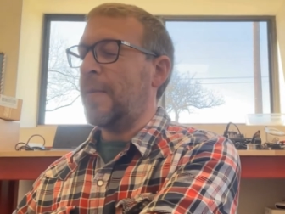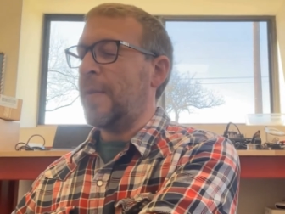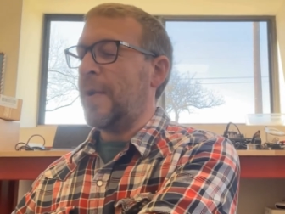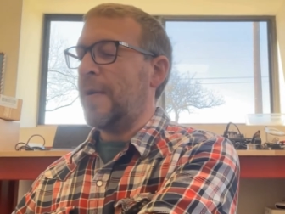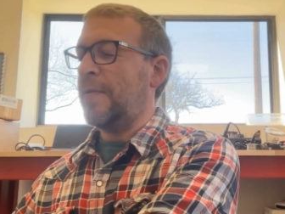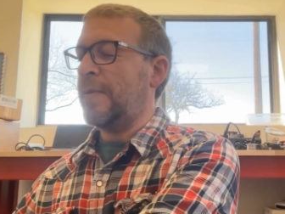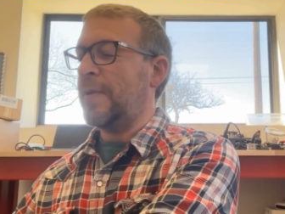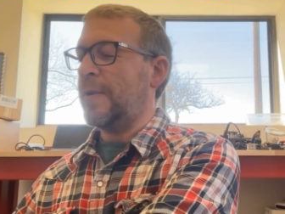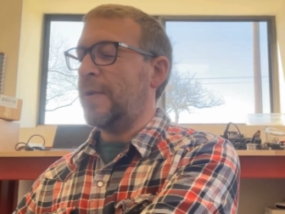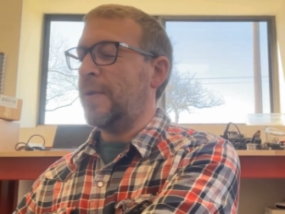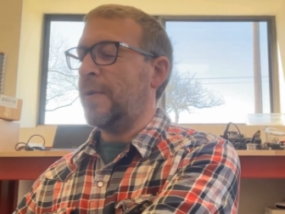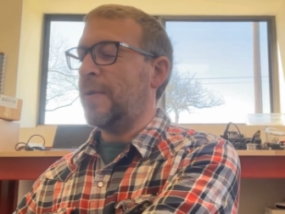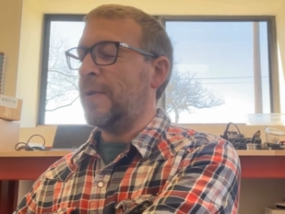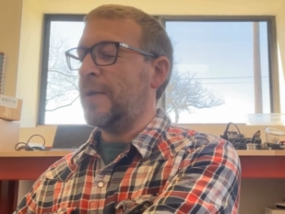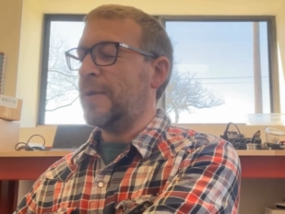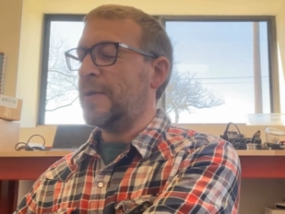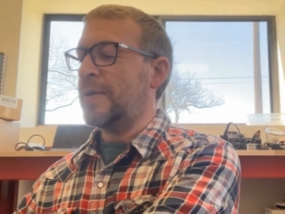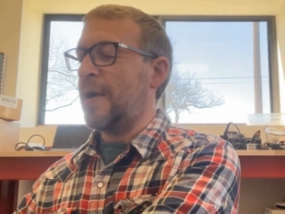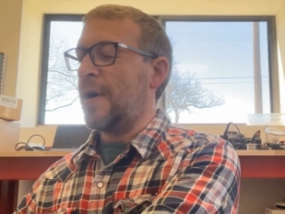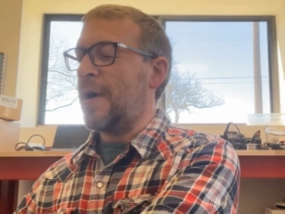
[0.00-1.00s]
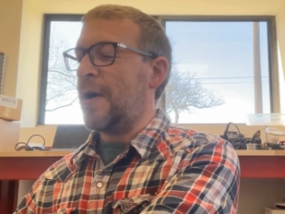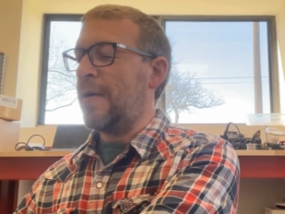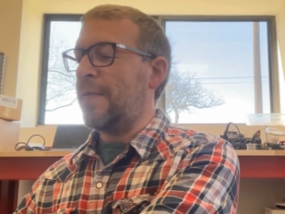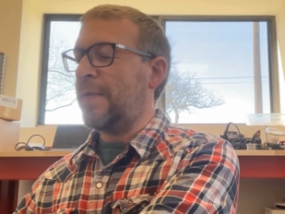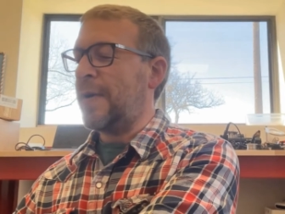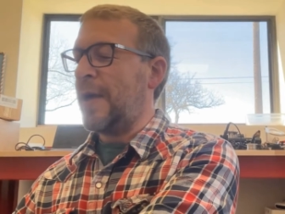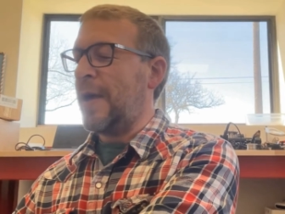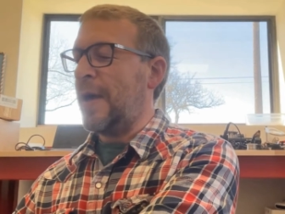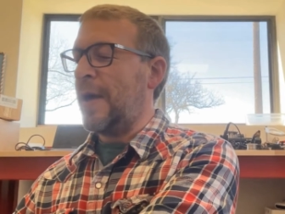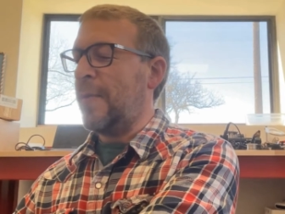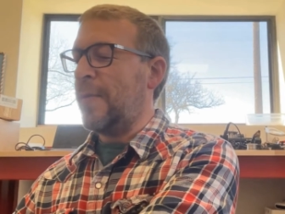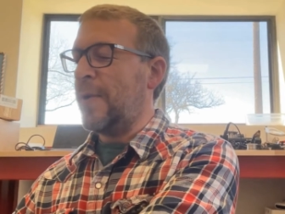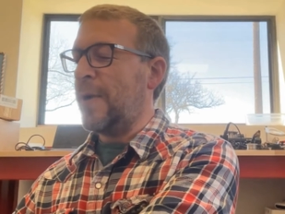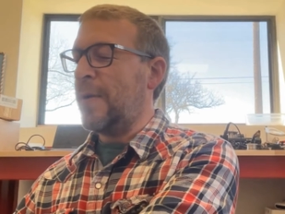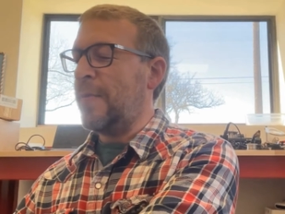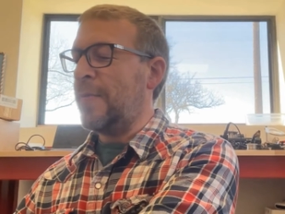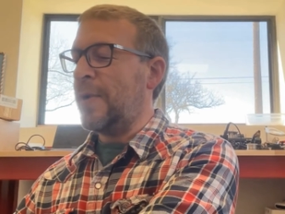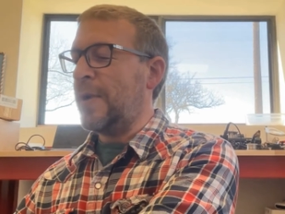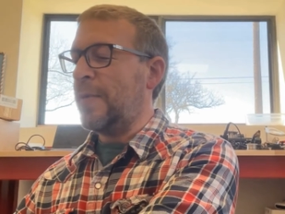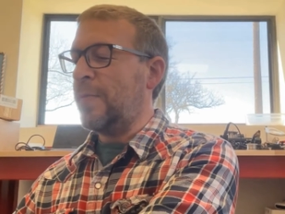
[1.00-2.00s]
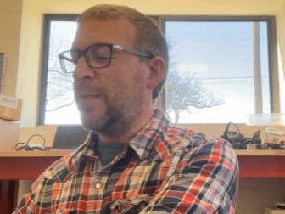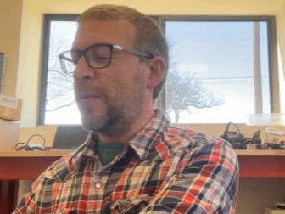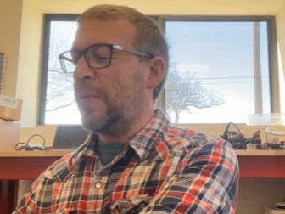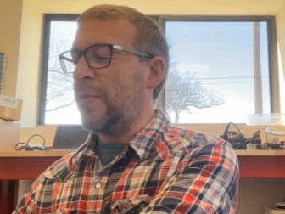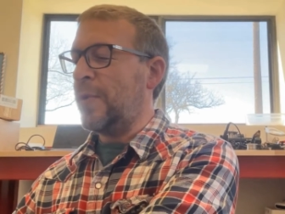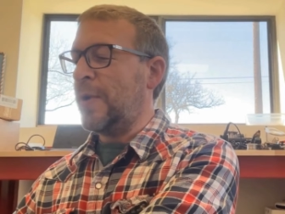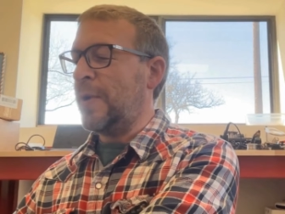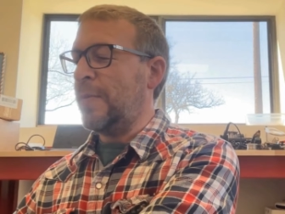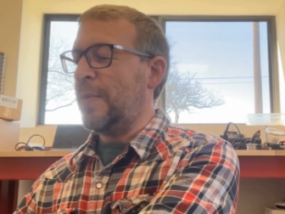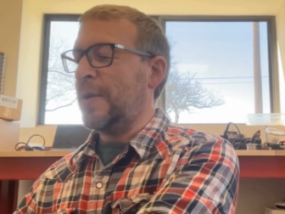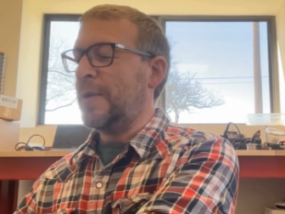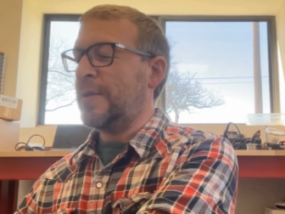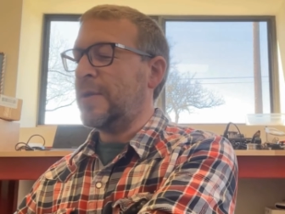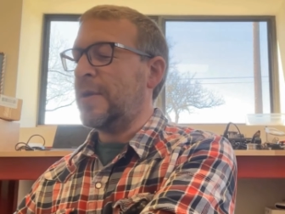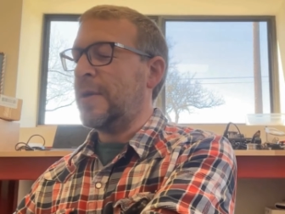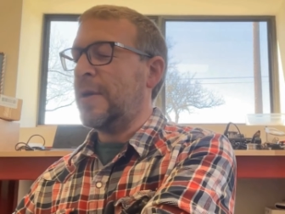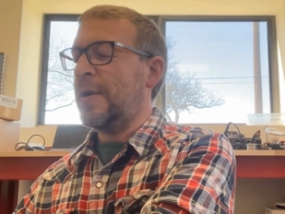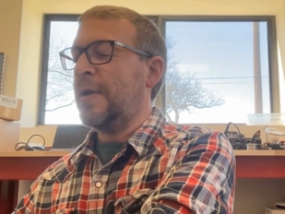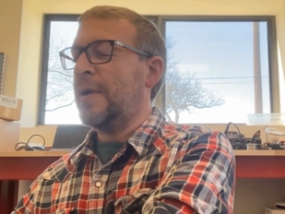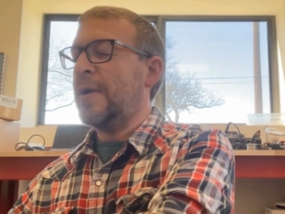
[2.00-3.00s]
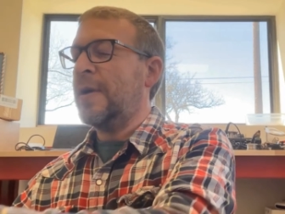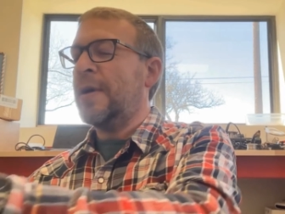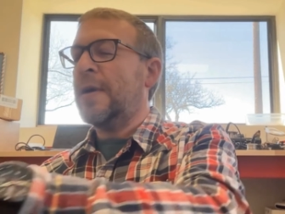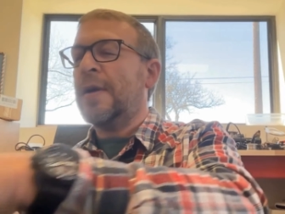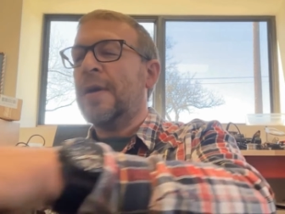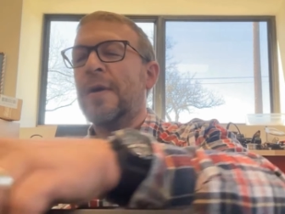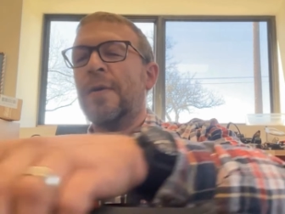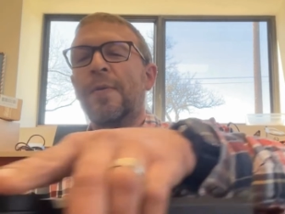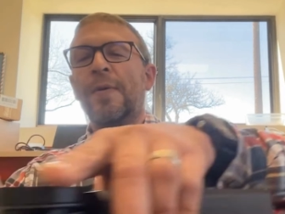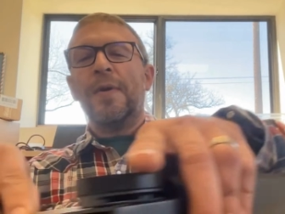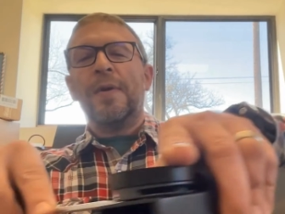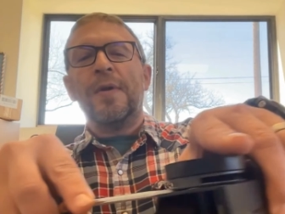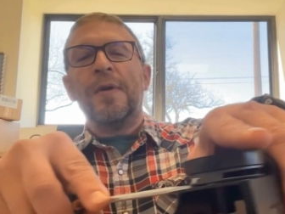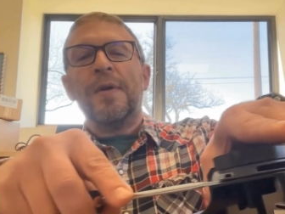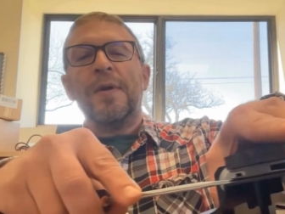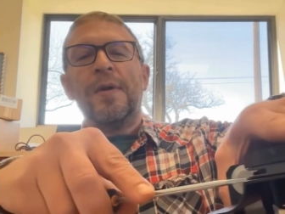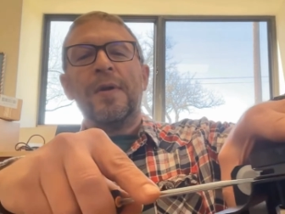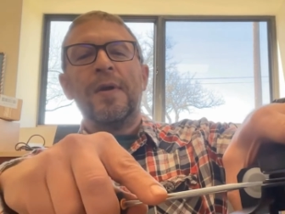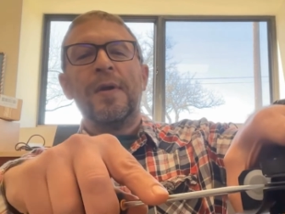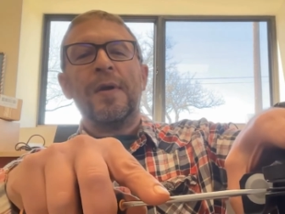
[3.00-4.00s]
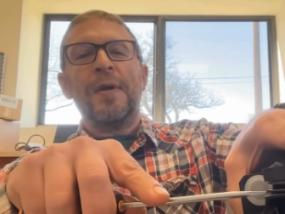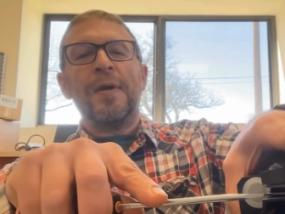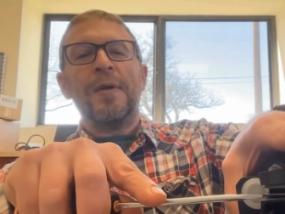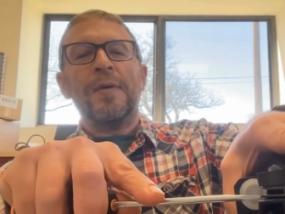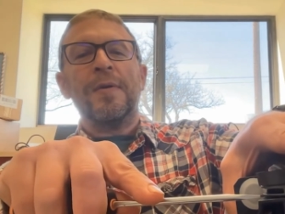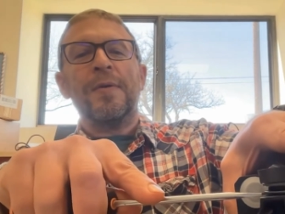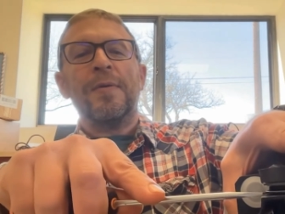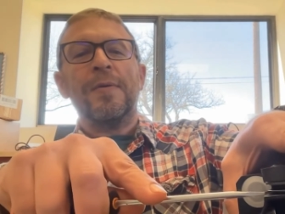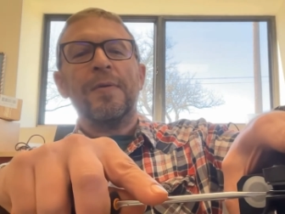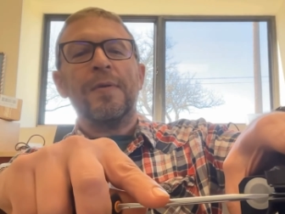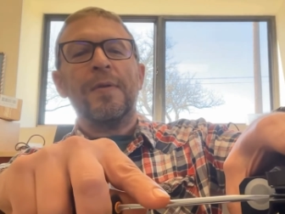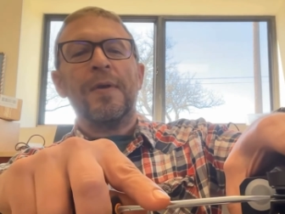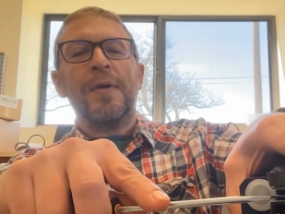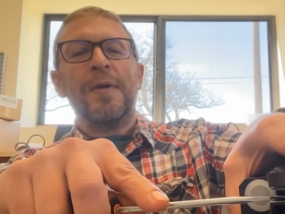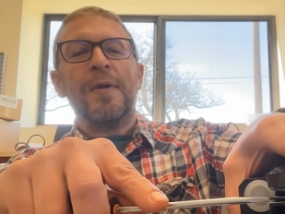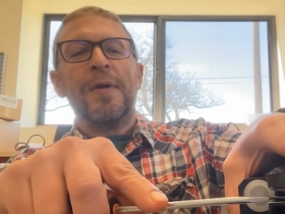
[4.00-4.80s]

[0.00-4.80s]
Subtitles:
I'm going to have to do this off camera, but we pretty much, well, here I can do it.